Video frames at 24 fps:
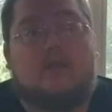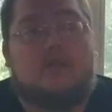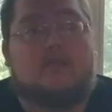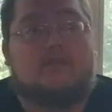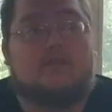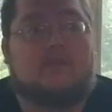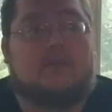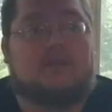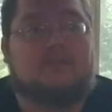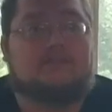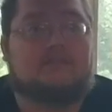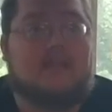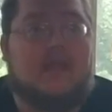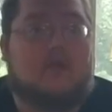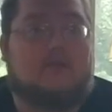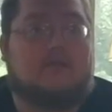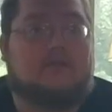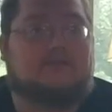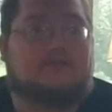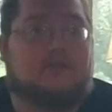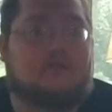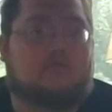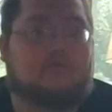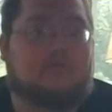that is now
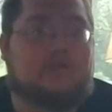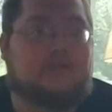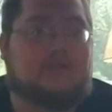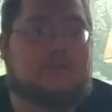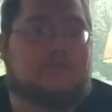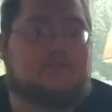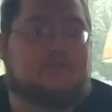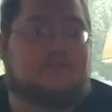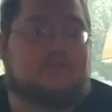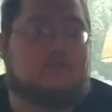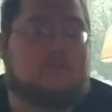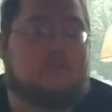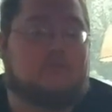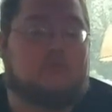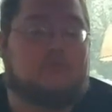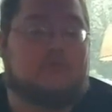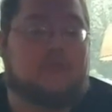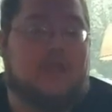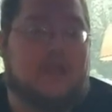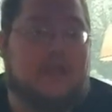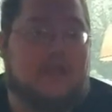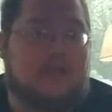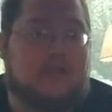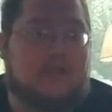his only considerable
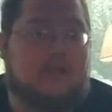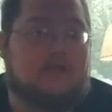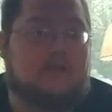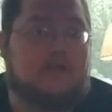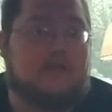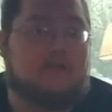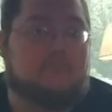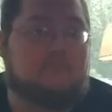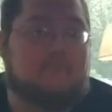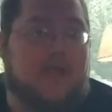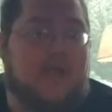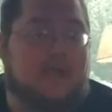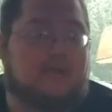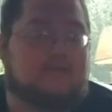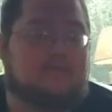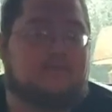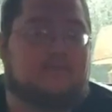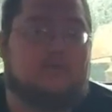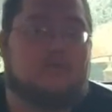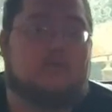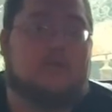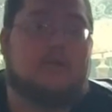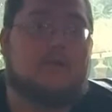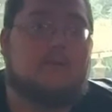canon and
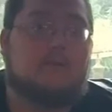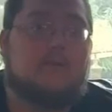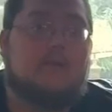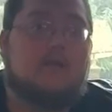backstory.